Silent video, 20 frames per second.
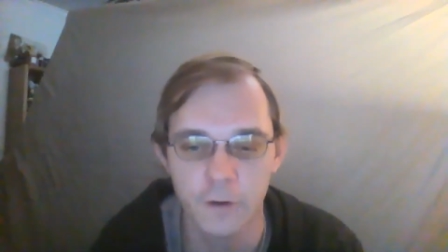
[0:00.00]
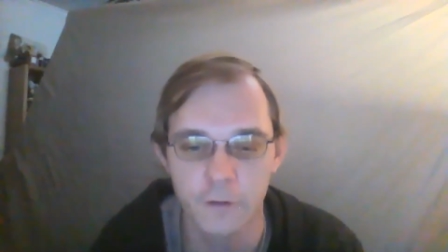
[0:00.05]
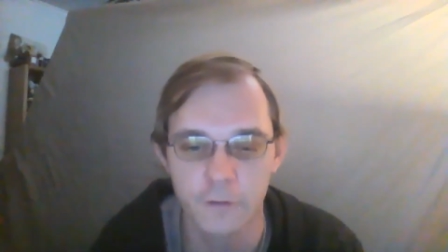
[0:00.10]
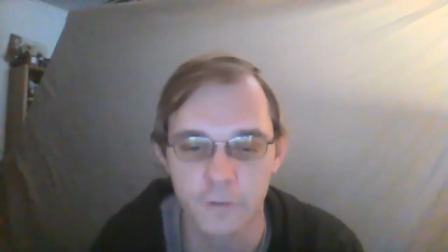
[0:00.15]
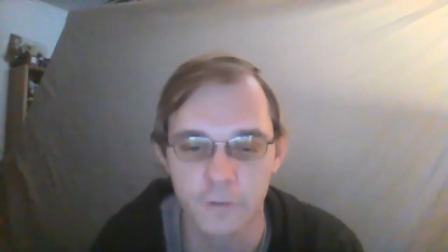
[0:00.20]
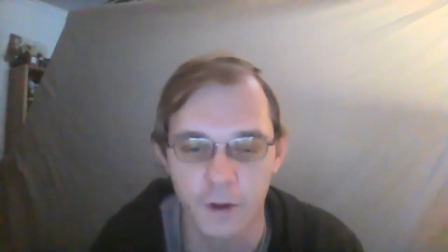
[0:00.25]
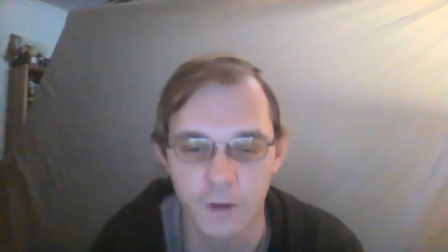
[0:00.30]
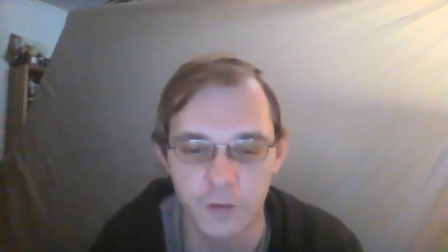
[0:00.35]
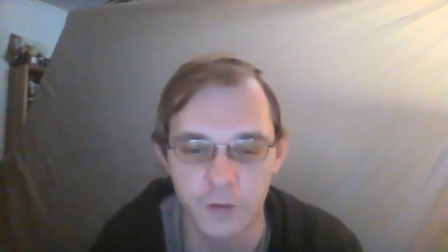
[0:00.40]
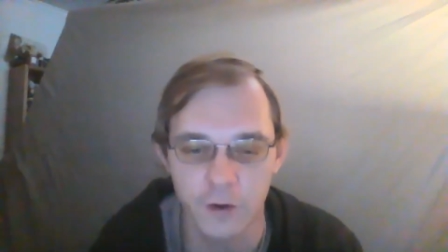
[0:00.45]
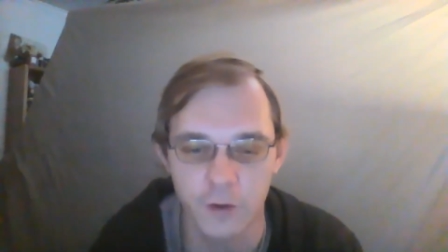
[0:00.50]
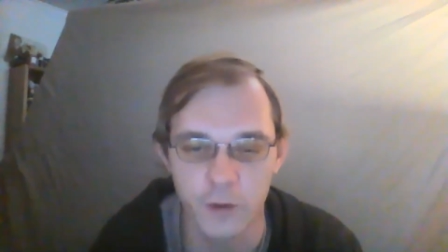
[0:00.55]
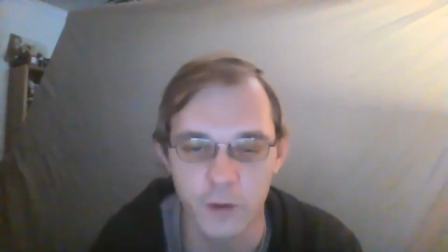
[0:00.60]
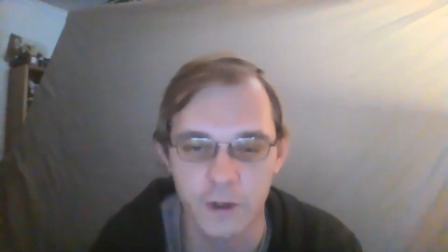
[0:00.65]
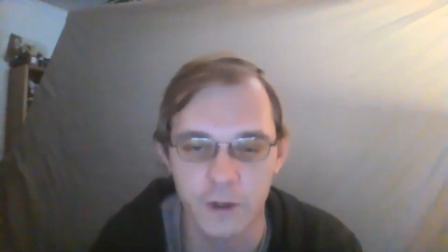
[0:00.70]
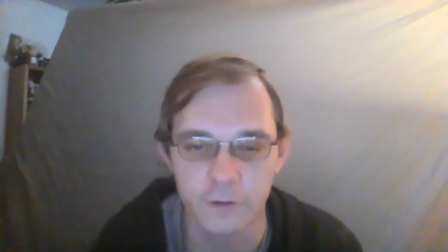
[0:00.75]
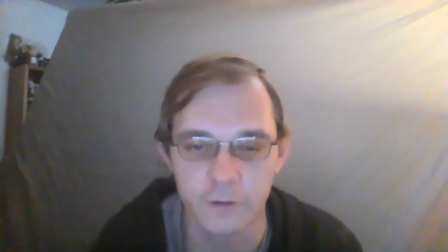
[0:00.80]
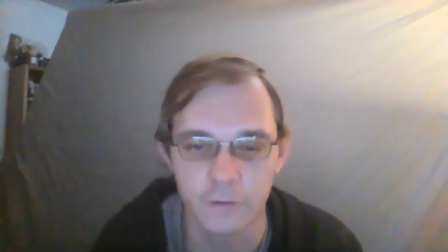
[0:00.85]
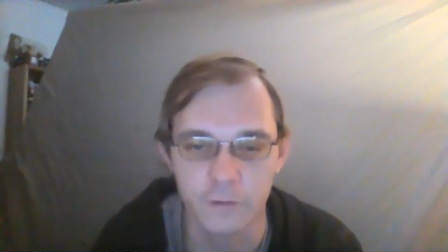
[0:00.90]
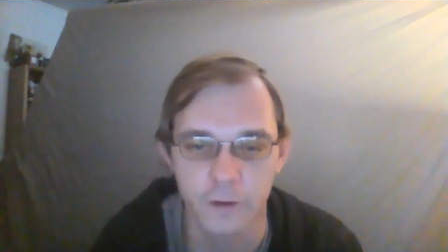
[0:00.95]
So I think we
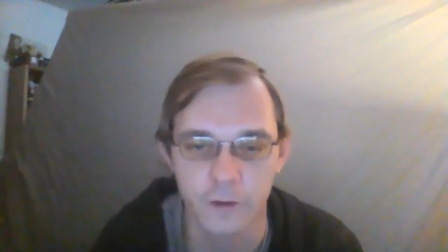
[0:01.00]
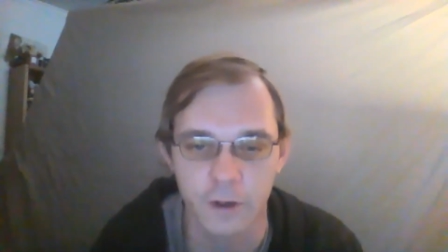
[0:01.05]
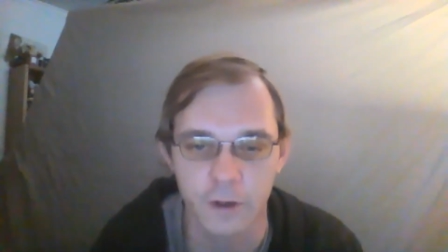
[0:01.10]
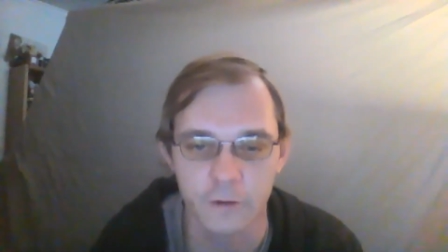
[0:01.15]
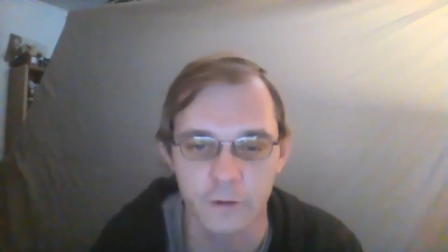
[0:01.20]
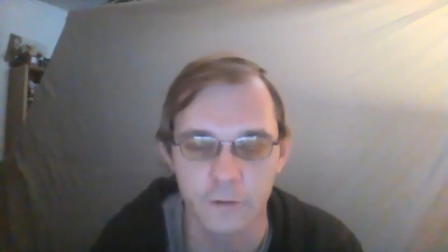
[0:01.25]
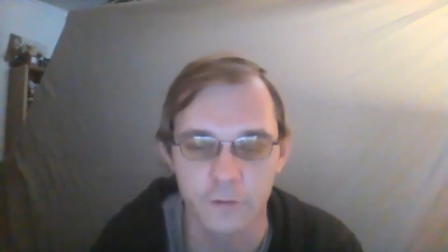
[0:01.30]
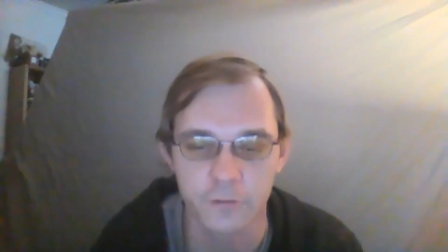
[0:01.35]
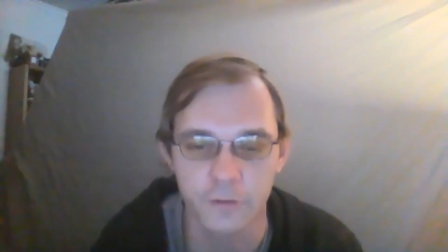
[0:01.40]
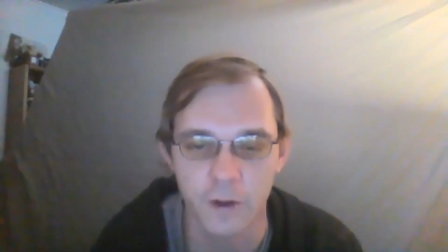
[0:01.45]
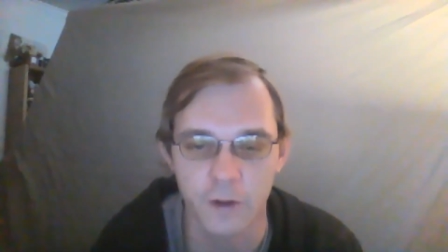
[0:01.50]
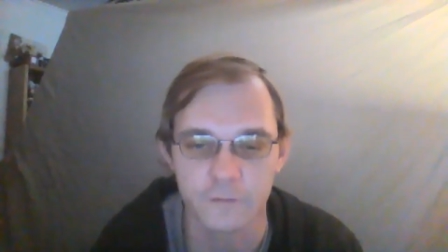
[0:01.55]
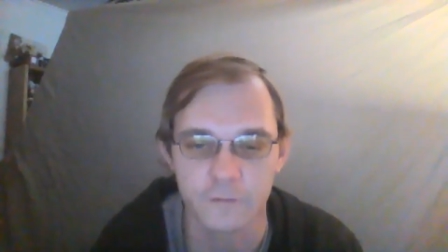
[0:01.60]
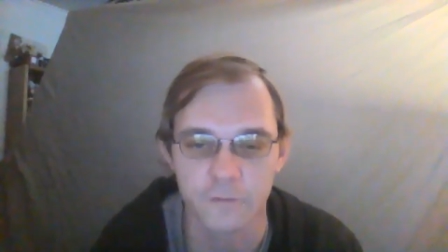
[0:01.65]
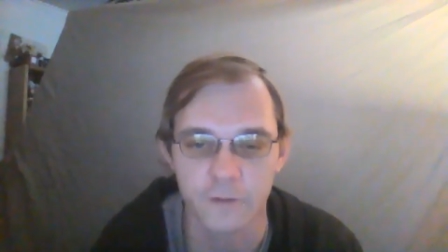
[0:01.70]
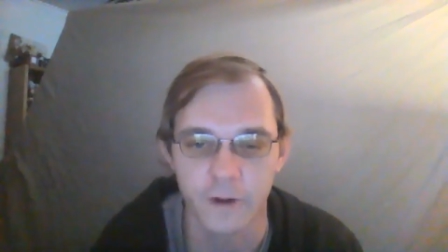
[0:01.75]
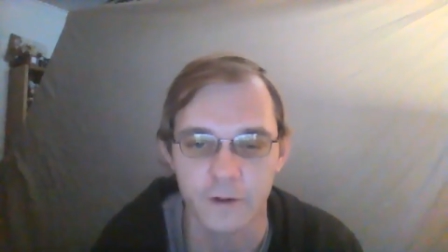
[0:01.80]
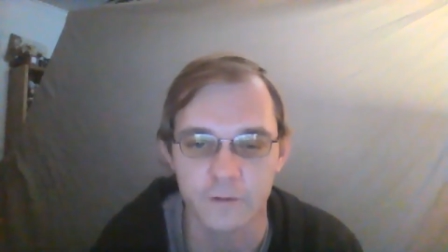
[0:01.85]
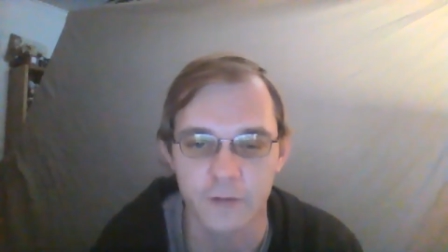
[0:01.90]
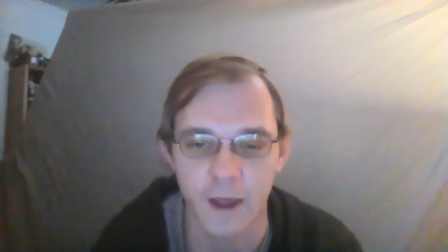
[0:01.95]
need to look into things
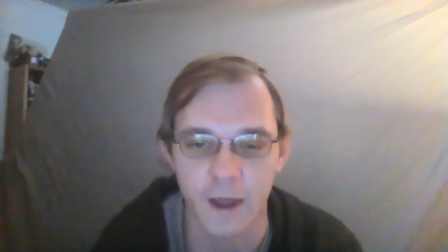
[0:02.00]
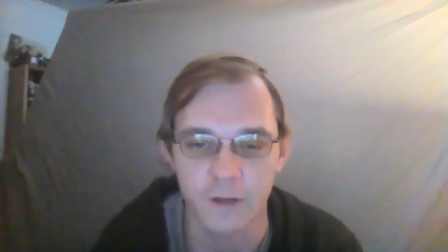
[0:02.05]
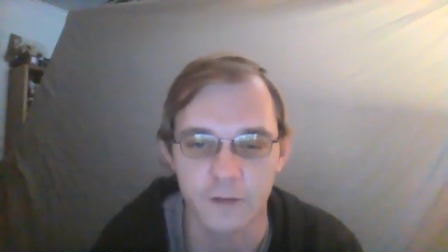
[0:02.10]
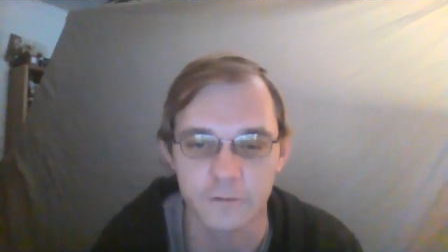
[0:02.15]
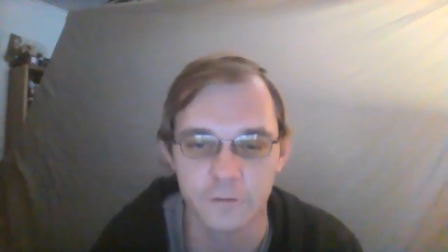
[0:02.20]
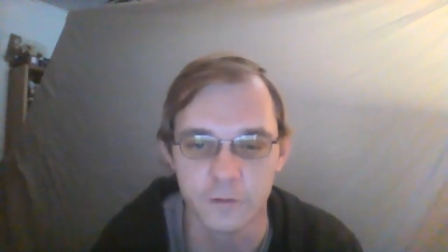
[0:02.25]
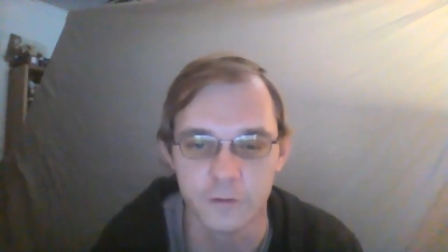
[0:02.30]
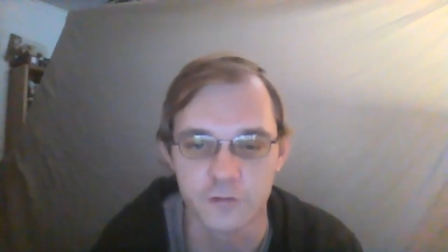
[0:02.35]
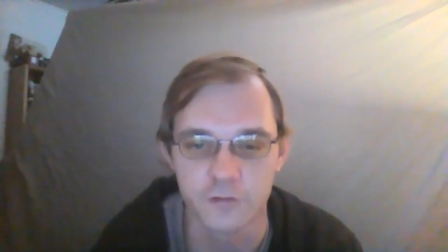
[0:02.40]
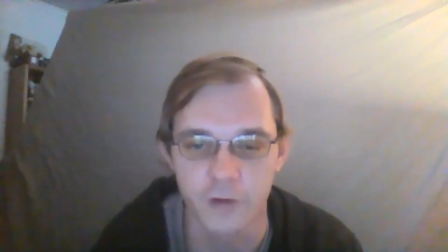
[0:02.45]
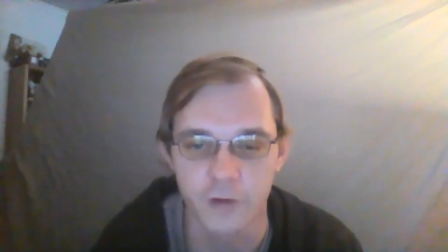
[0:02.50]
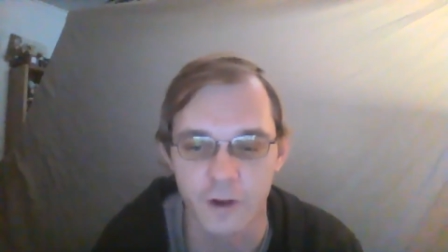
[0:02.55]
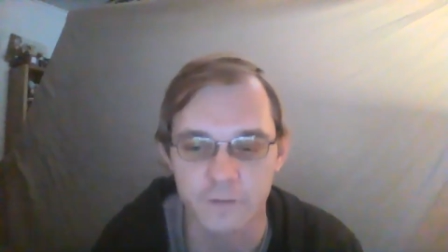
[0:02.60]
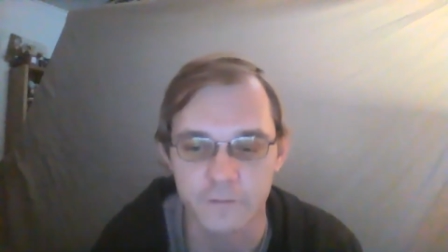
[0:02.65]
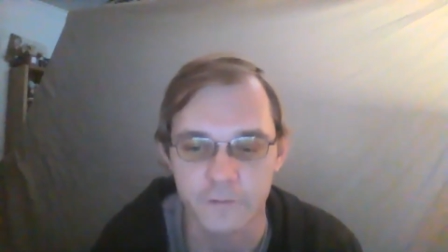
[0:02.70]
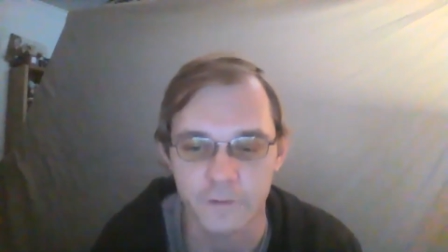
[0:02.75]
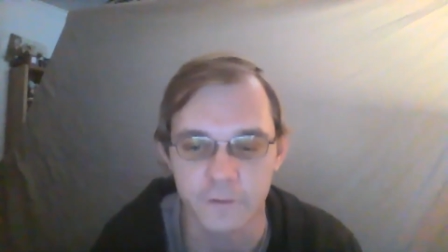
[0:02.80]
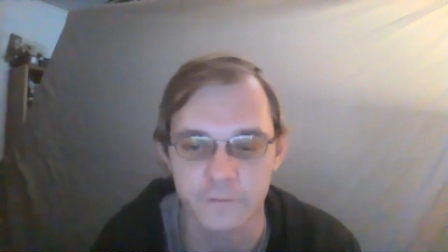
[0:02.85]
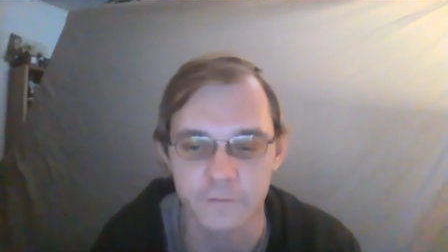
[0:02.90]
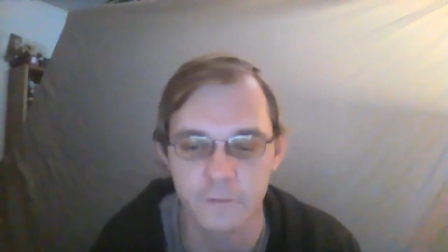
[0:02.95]
like that to
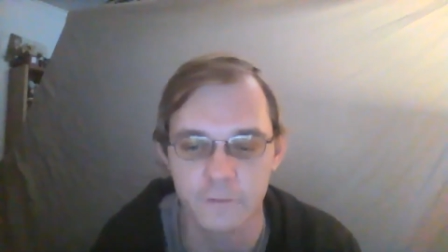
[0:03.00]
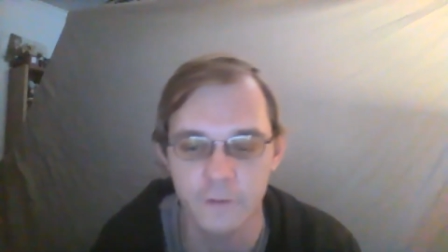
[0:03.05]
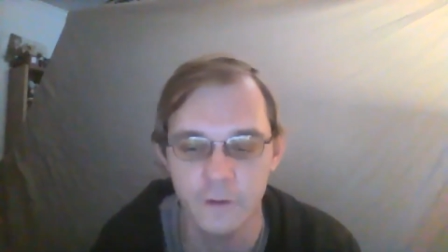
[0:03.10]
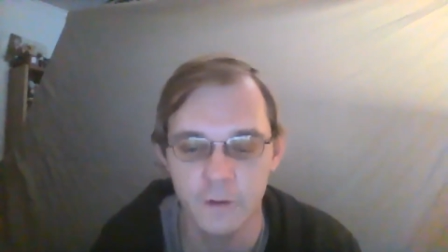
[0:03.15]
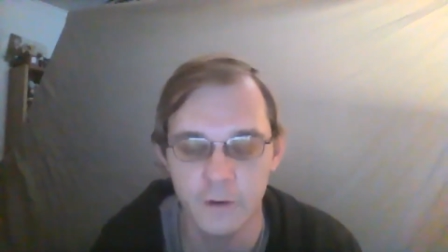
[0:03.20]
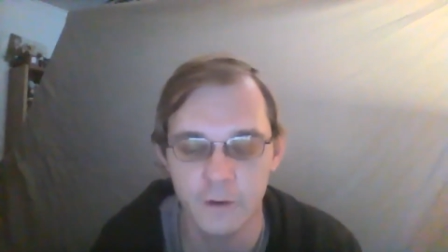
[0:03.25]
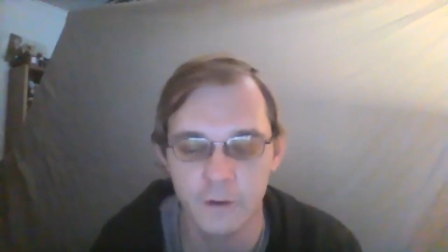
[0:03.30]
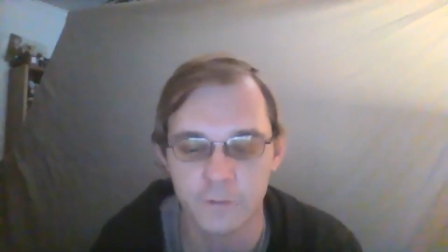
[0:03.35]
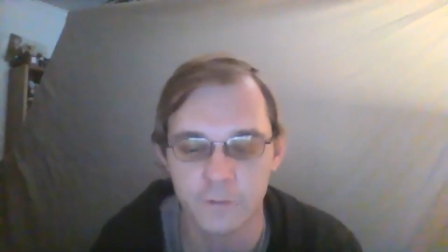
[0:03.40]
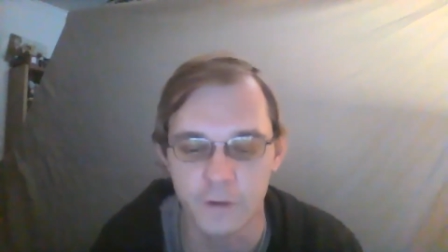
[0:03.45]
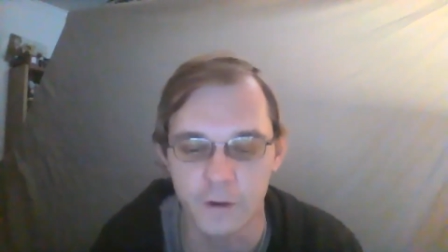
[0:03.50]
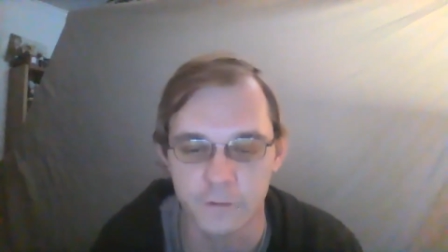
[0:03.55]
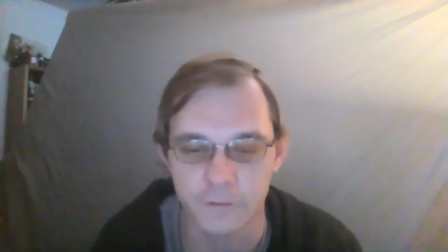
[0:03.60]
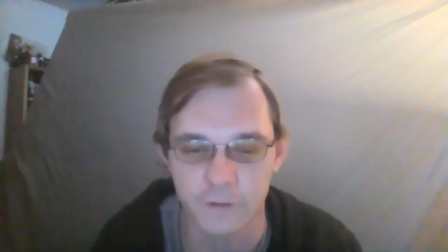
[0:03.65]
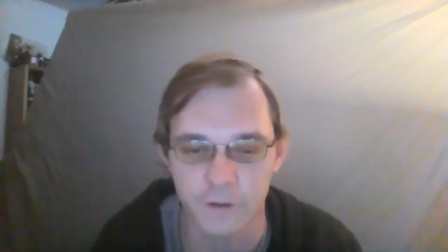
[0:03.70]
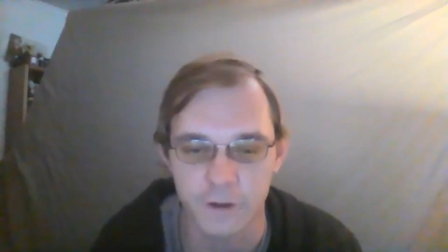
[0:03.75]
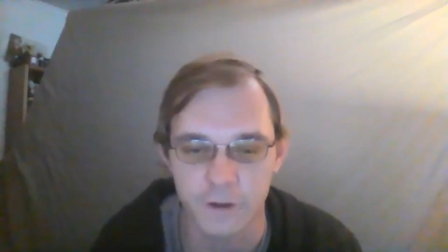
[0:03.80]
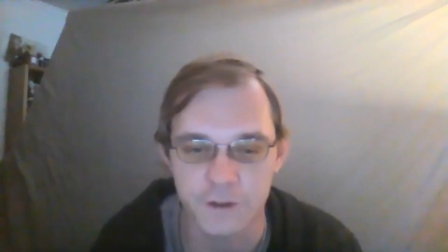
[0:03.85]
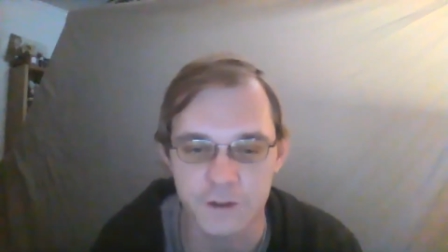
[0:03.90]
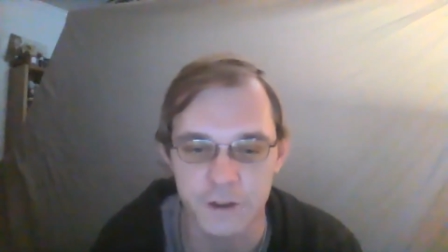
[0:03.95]
address these
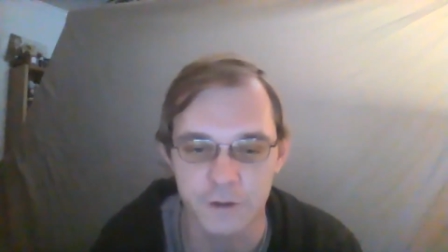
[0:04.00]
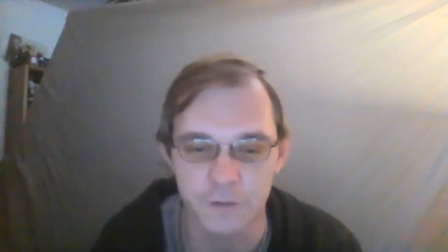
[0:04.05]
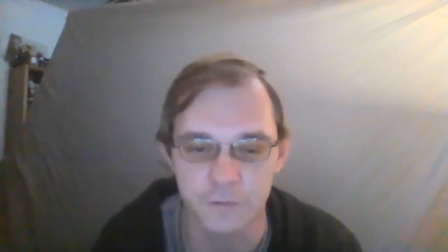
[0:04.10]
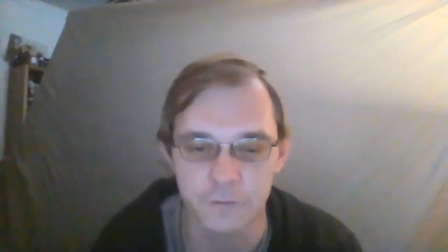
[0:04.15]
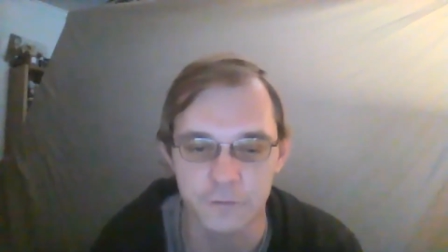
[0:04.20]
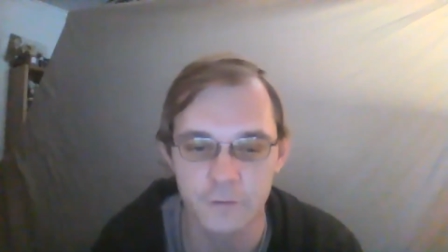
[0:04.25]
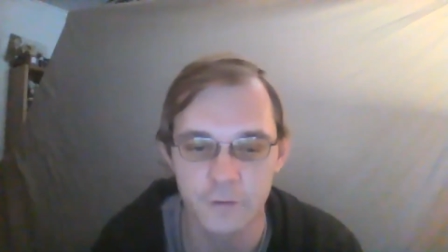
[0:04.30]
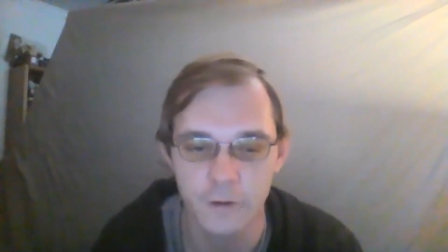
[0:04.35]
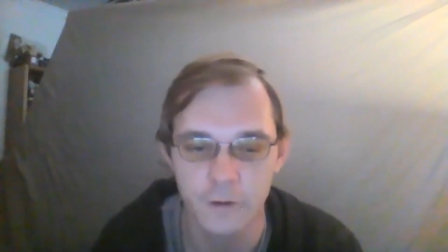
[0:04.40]
issues.